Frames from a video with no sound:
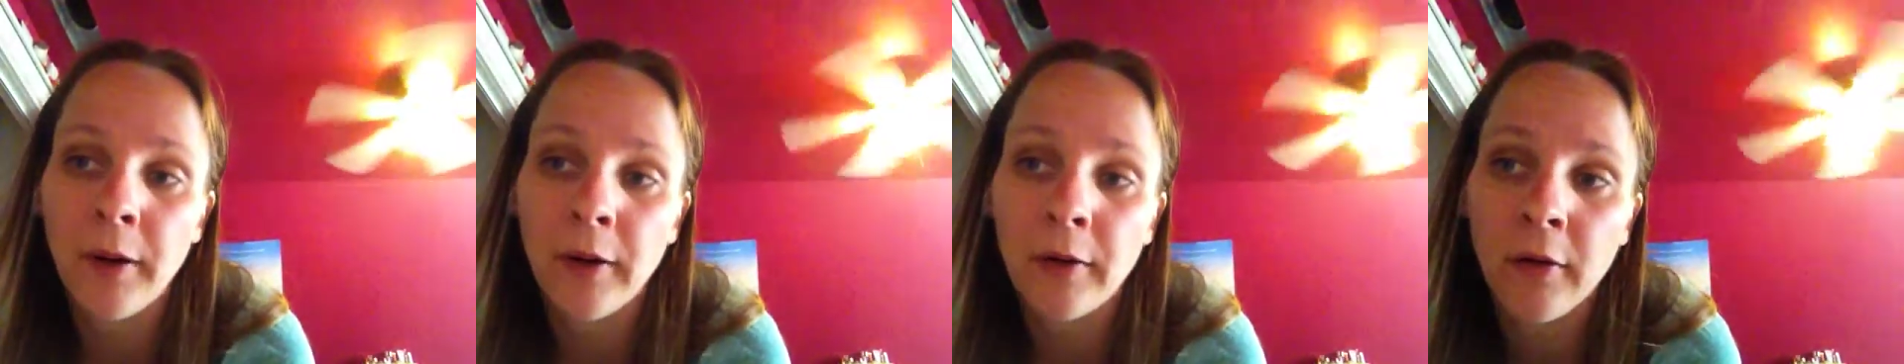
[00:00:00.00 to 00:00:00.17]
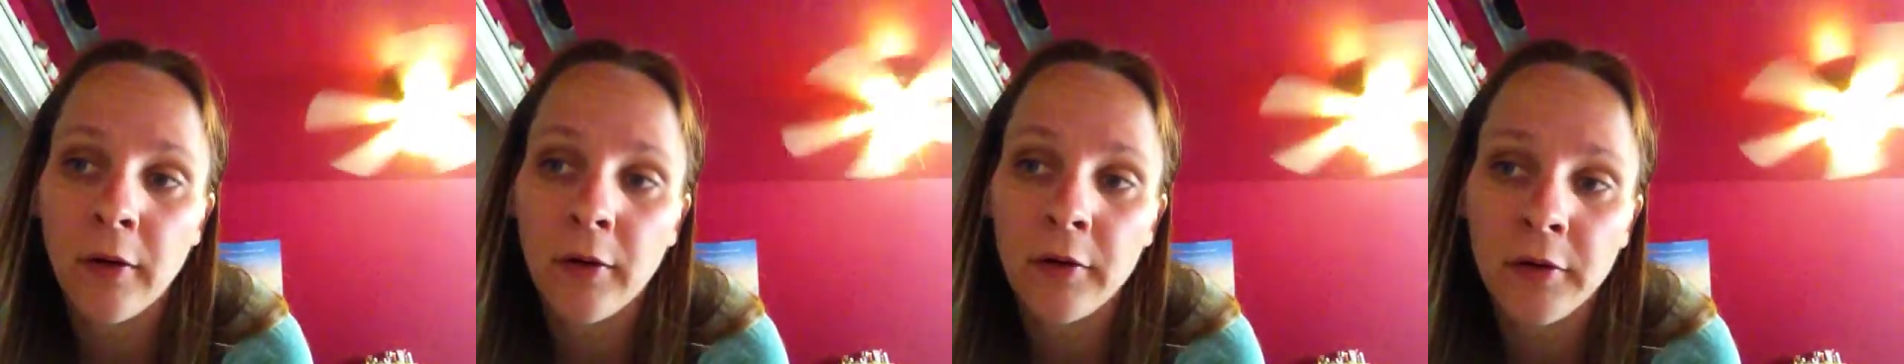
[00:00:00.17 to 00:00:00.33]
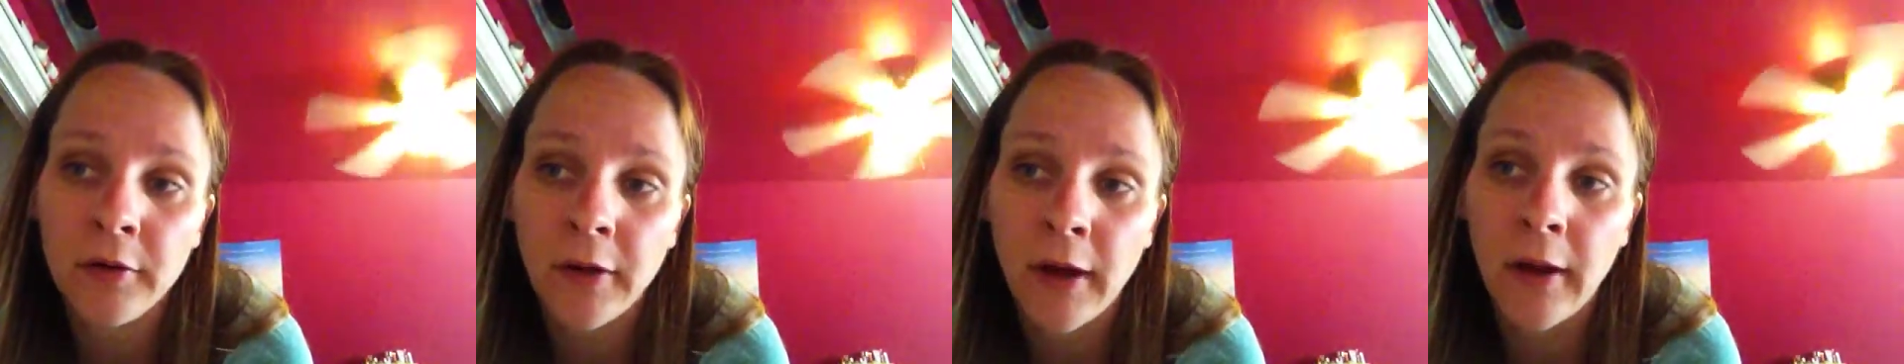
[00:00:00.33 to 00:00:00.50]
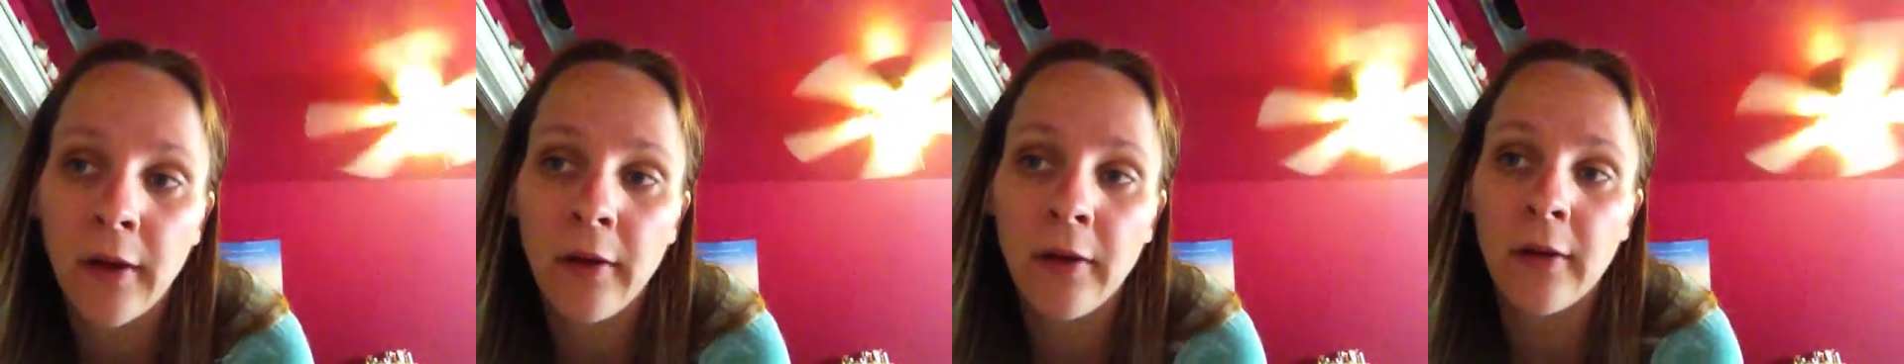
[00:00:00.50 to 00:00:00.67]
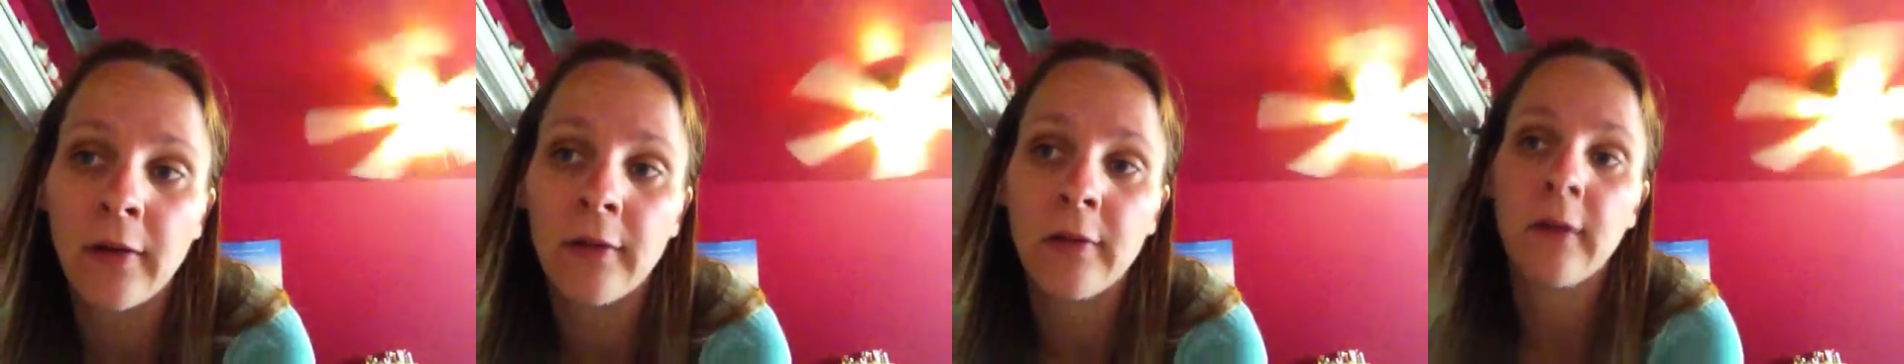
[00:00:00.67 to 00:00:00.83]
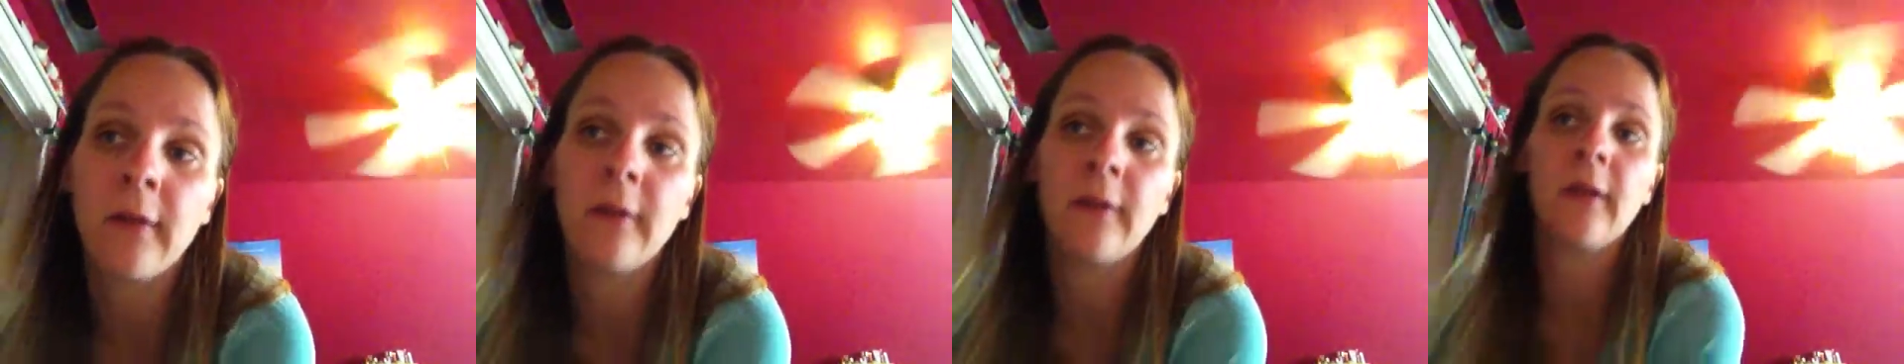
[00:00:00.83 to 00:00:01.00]
crochet
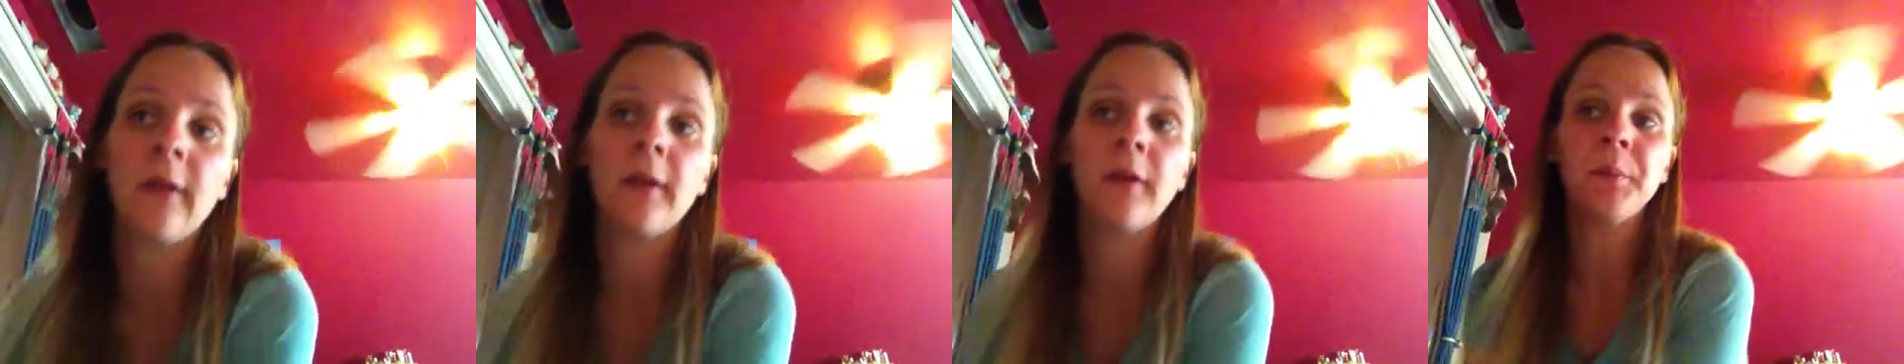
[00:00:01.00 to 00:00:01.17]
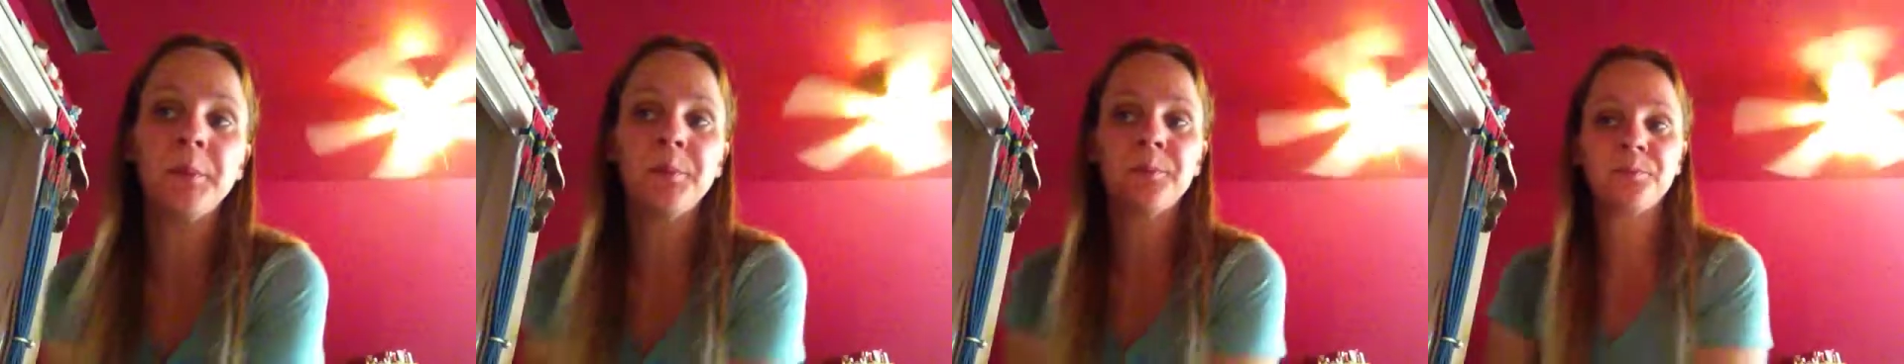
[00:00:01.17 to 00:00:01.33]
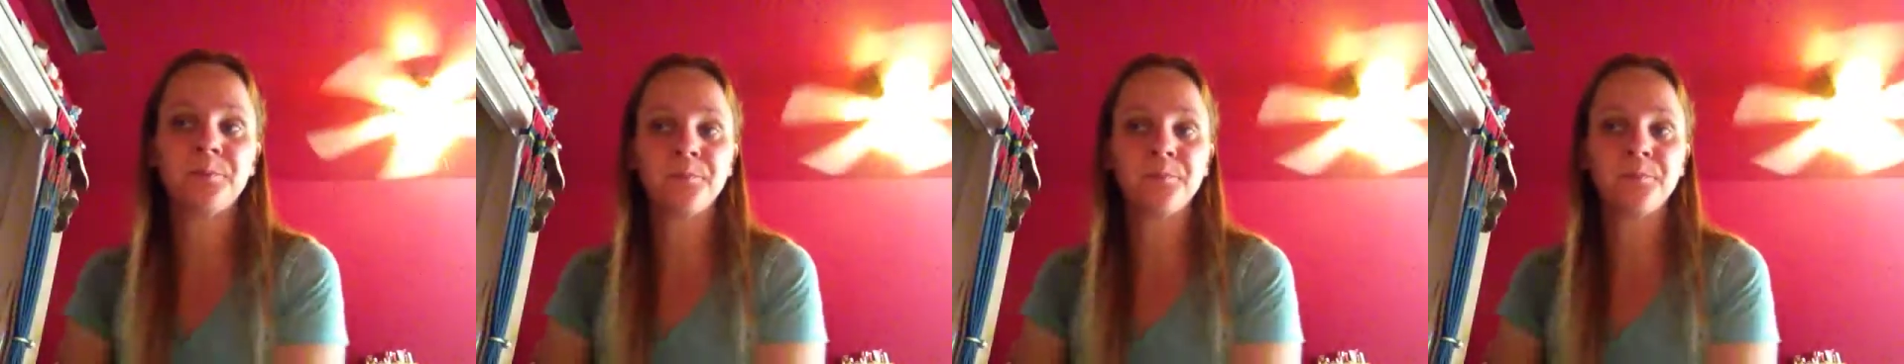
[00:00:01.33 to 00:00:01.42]
hooks in there.